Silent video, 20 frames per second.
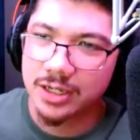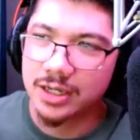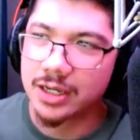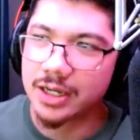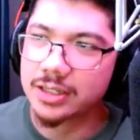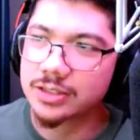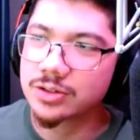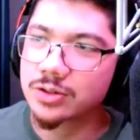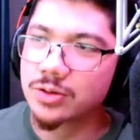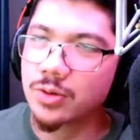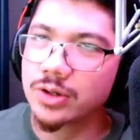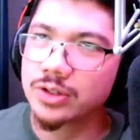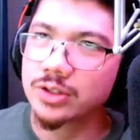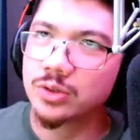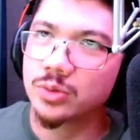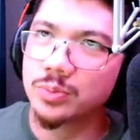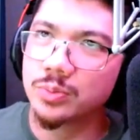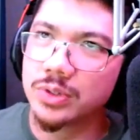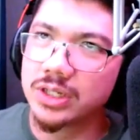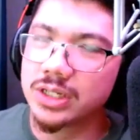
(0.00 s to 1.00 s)
It's going to
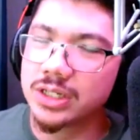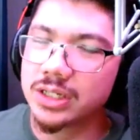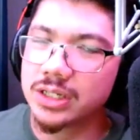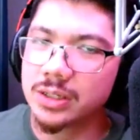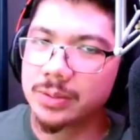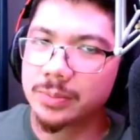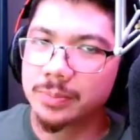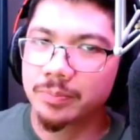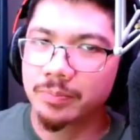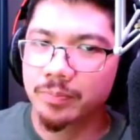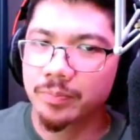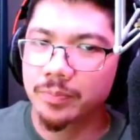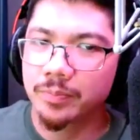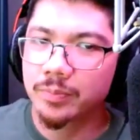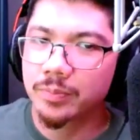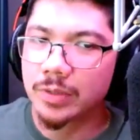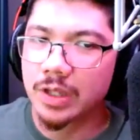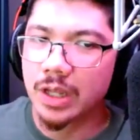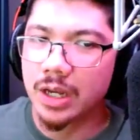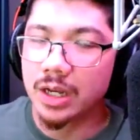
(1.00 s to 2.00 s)
be
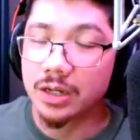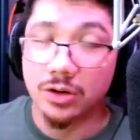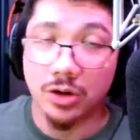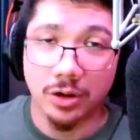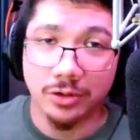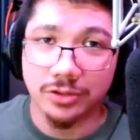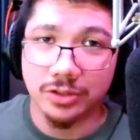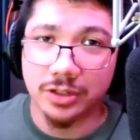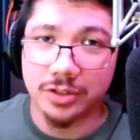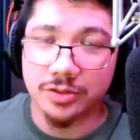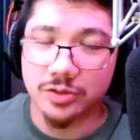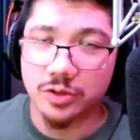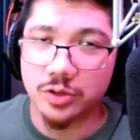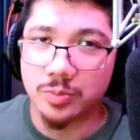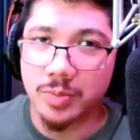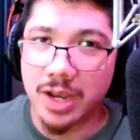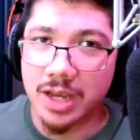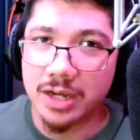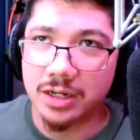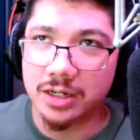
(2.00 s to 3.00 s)
Cards Against
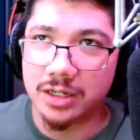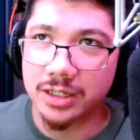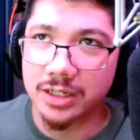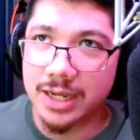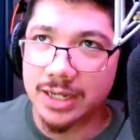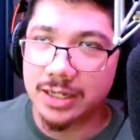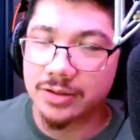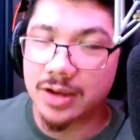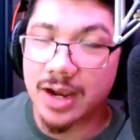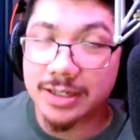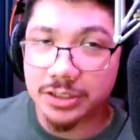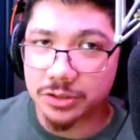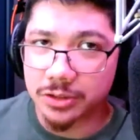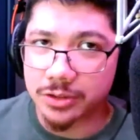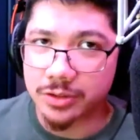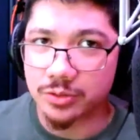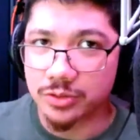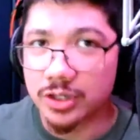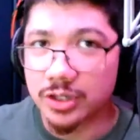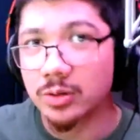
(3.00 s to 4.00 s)
Humanity. And actually,
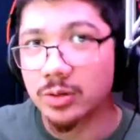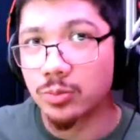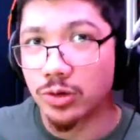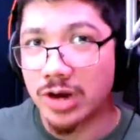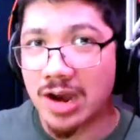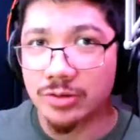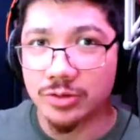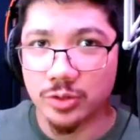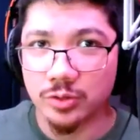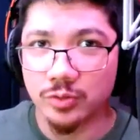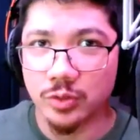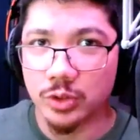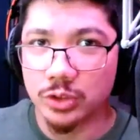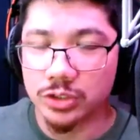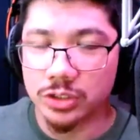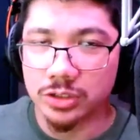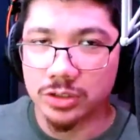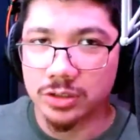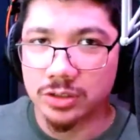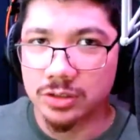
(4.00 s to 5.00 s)
there's like a browser
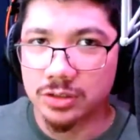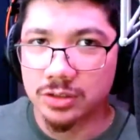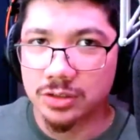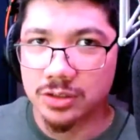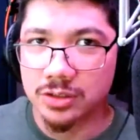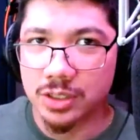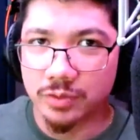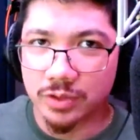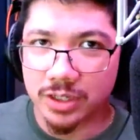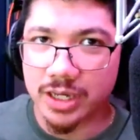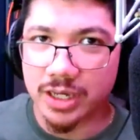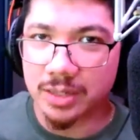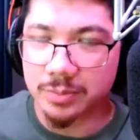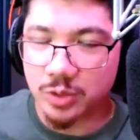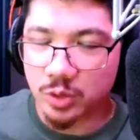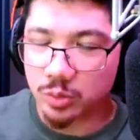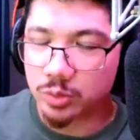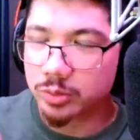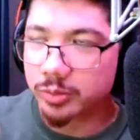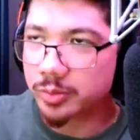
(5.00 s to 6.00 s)
version of the game. So
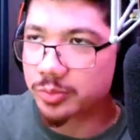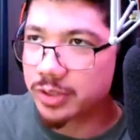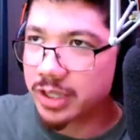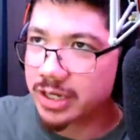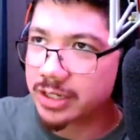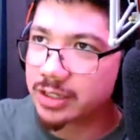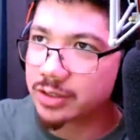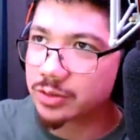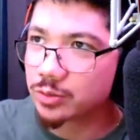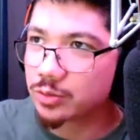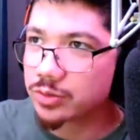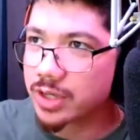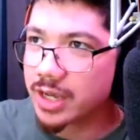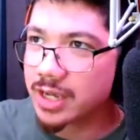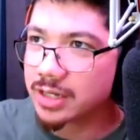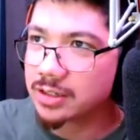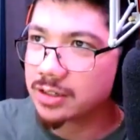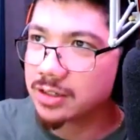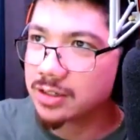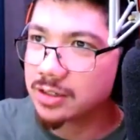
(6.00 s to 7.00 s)
we'll be playing it through that.
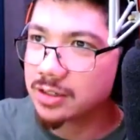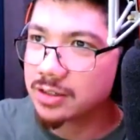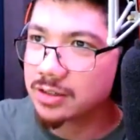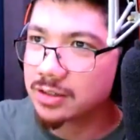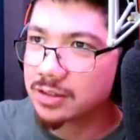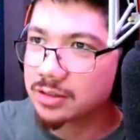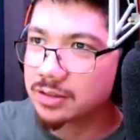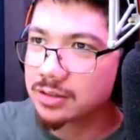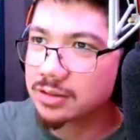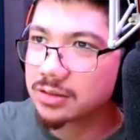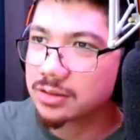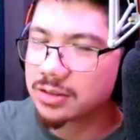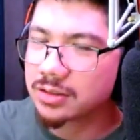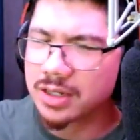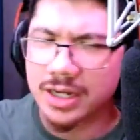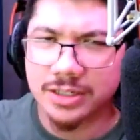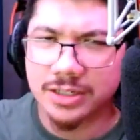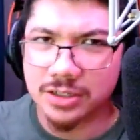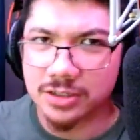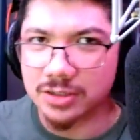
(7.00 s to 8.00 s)

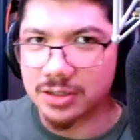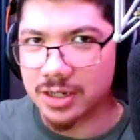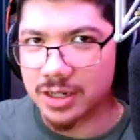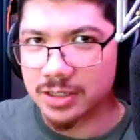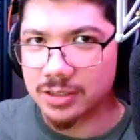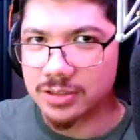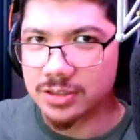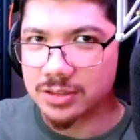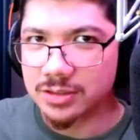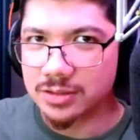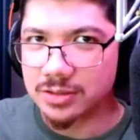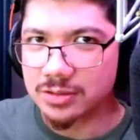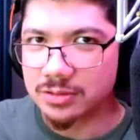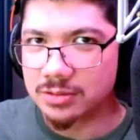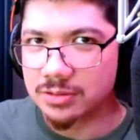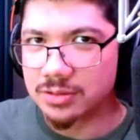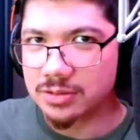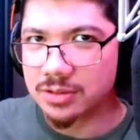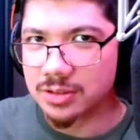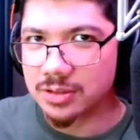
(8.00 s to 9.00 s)
Did I
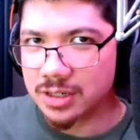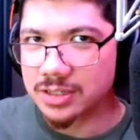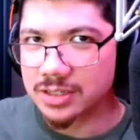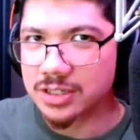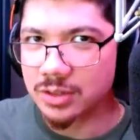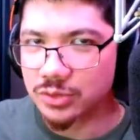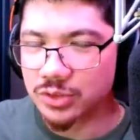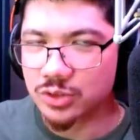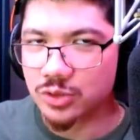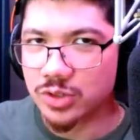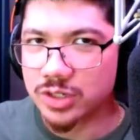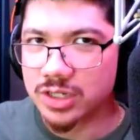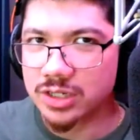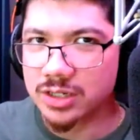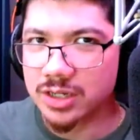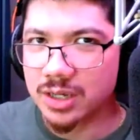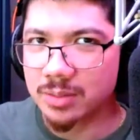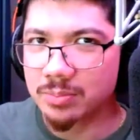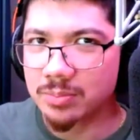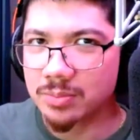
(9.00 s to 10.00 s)
say it was a drinking
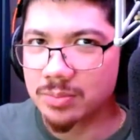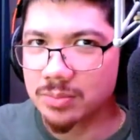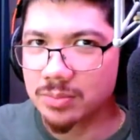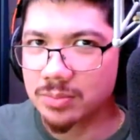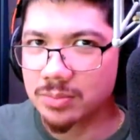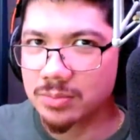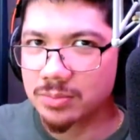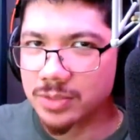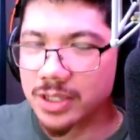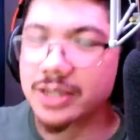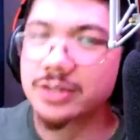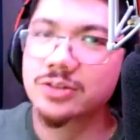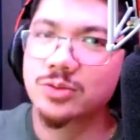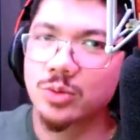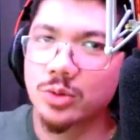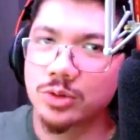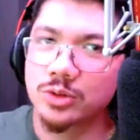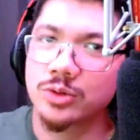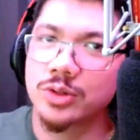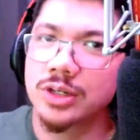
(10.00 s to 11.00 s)
game? Yes,
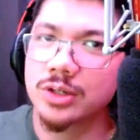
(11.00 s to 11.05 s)
we're doing it.